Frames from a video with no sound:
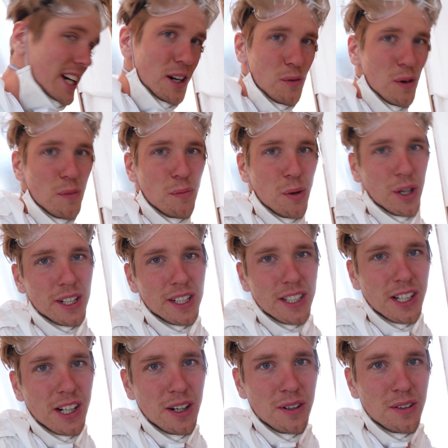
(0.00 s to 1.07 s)
at one point
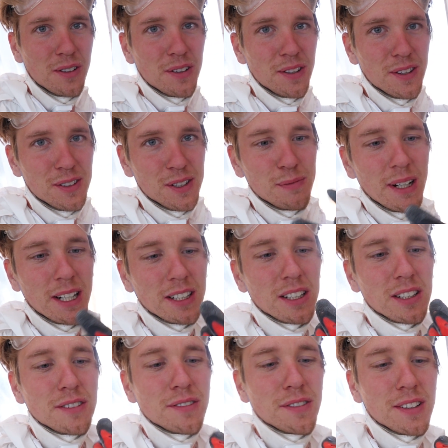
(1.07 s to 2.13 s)
go through my
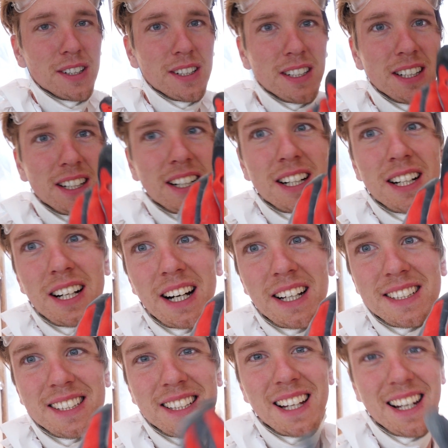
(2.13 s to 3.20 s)
glove and
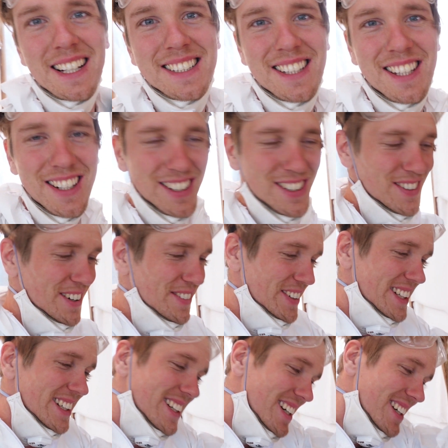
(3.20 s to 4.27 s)
slice through my
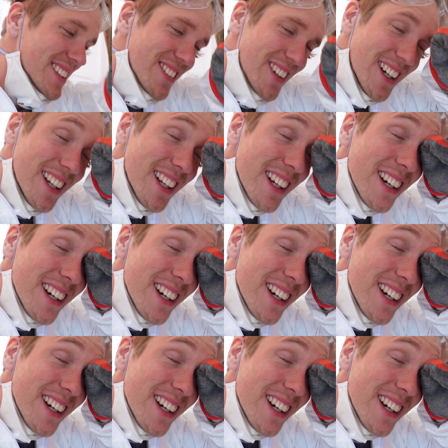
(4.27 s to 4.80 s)
finger as well.